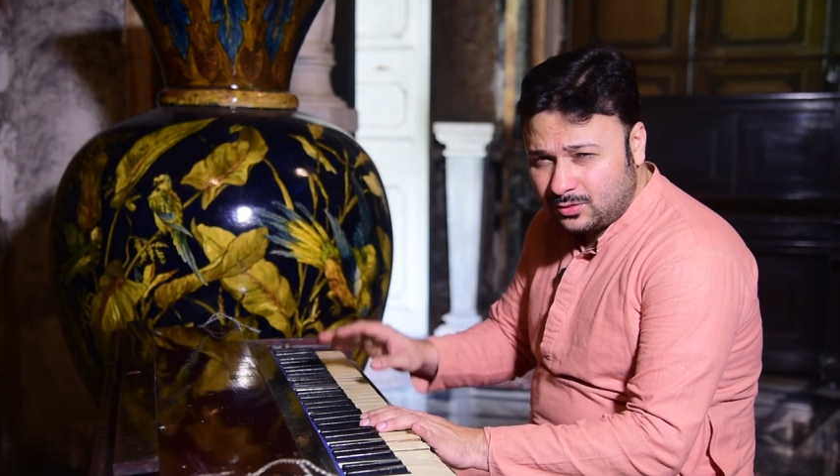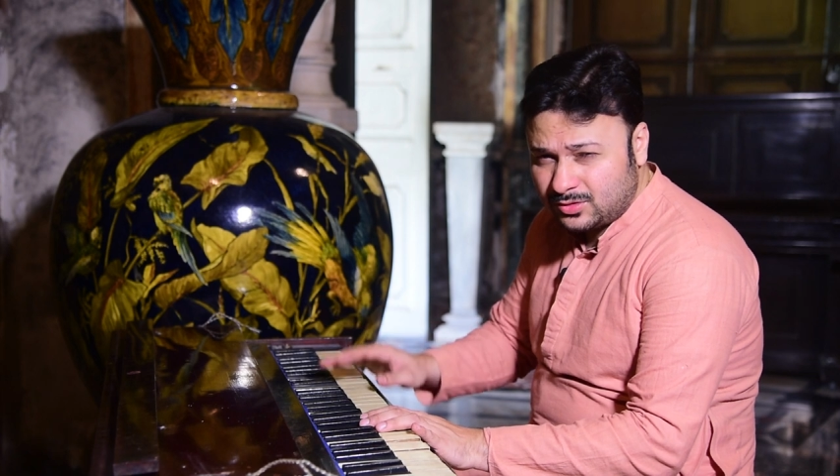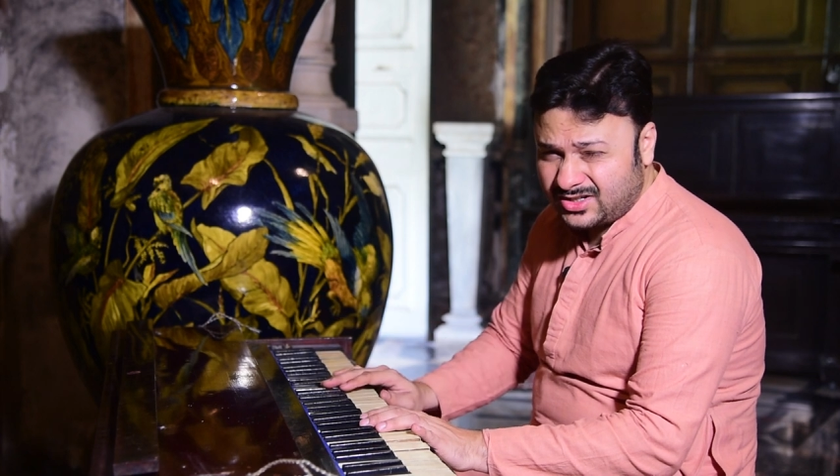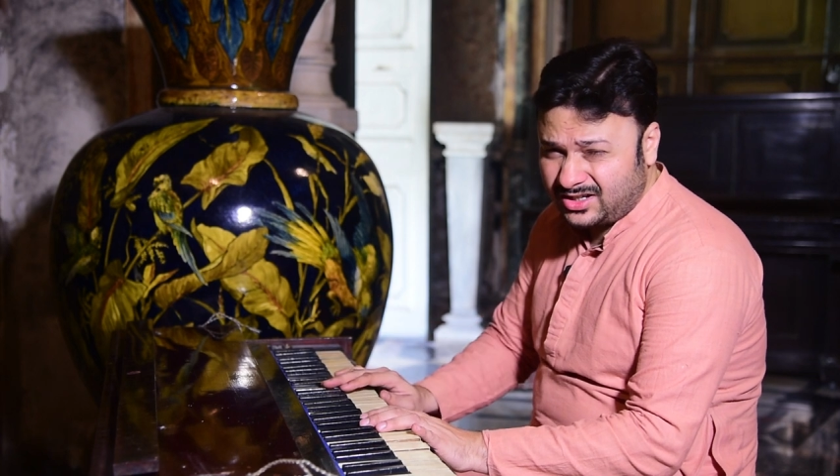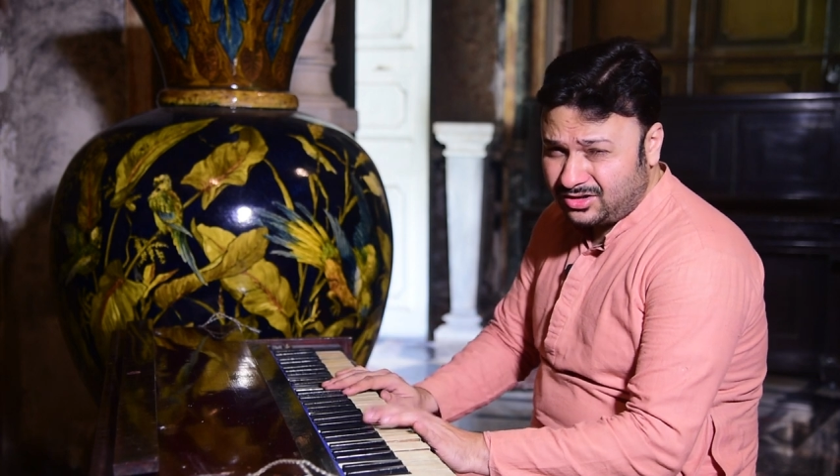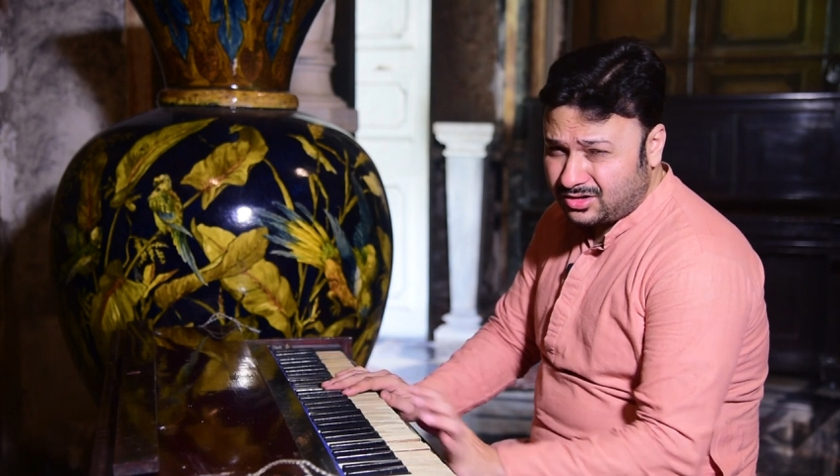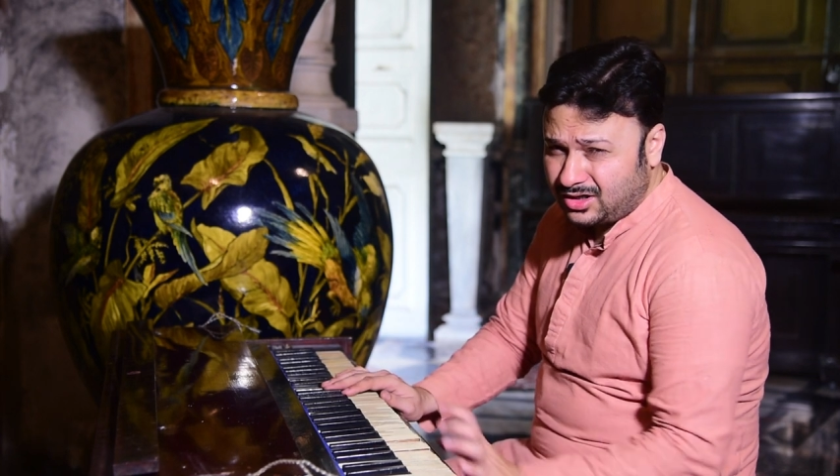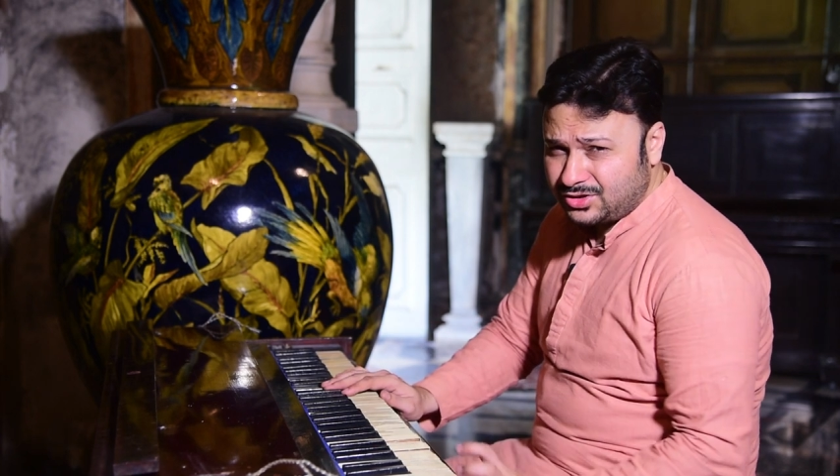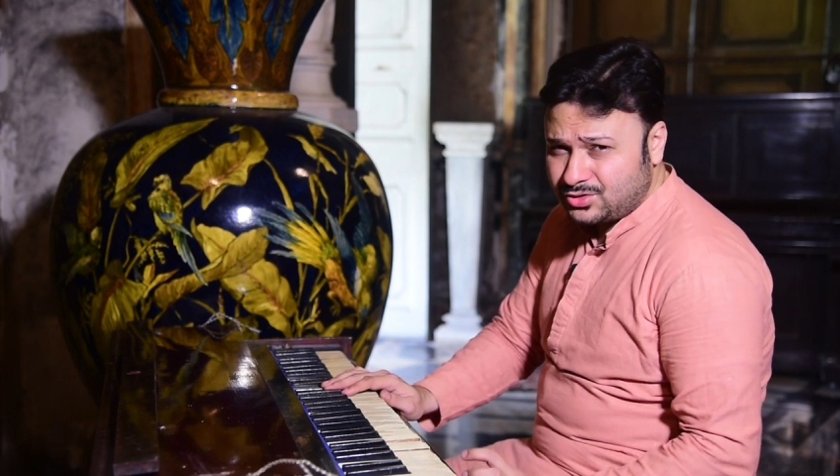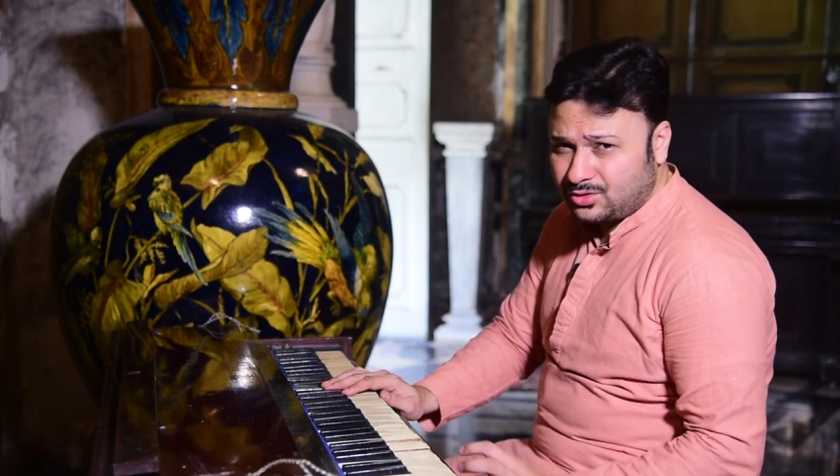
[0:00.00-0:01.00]
notes in your
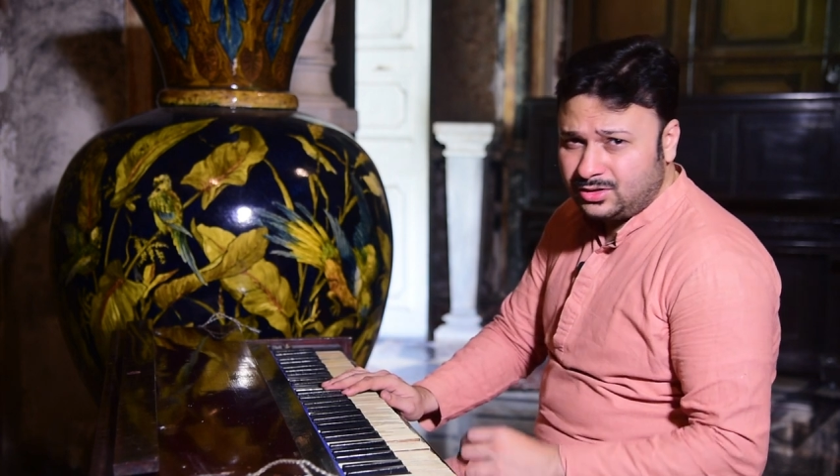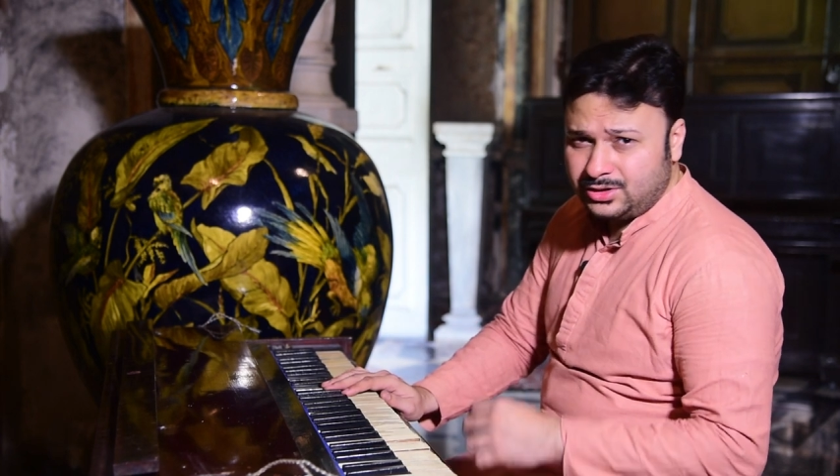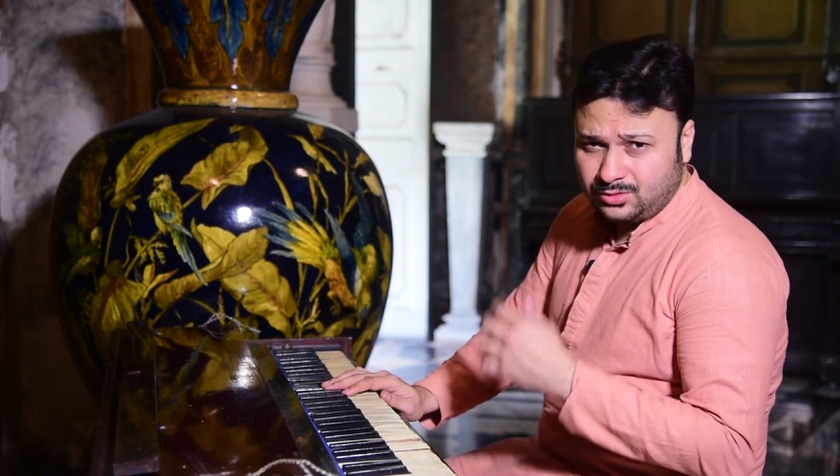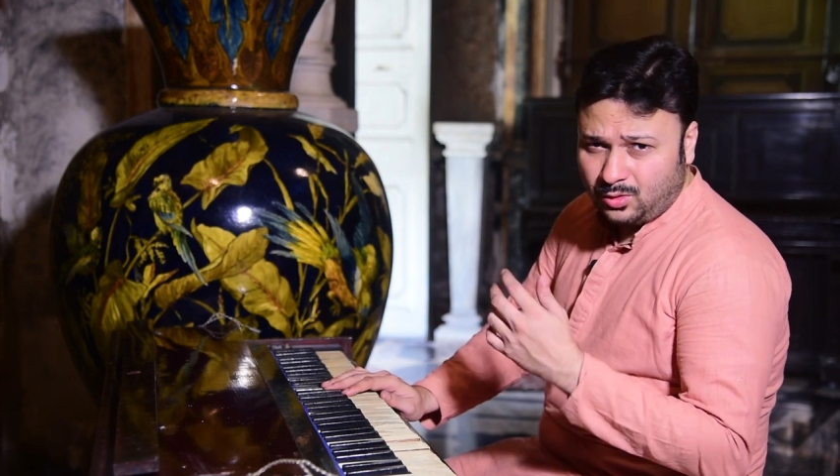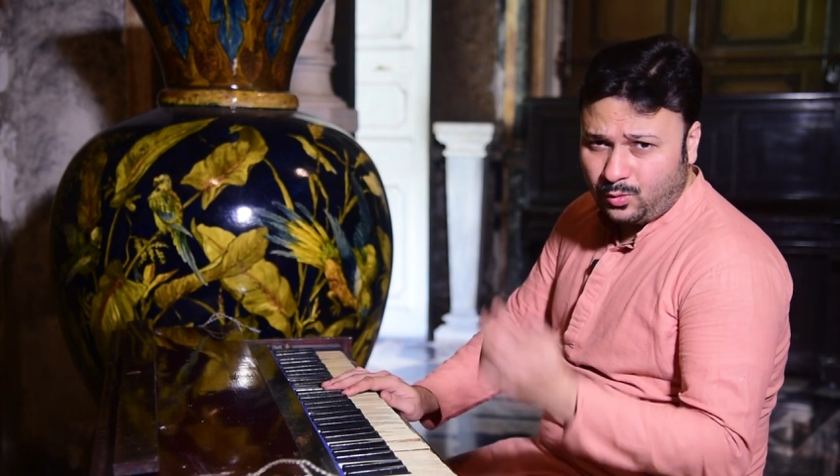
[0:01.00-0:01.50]
control, you know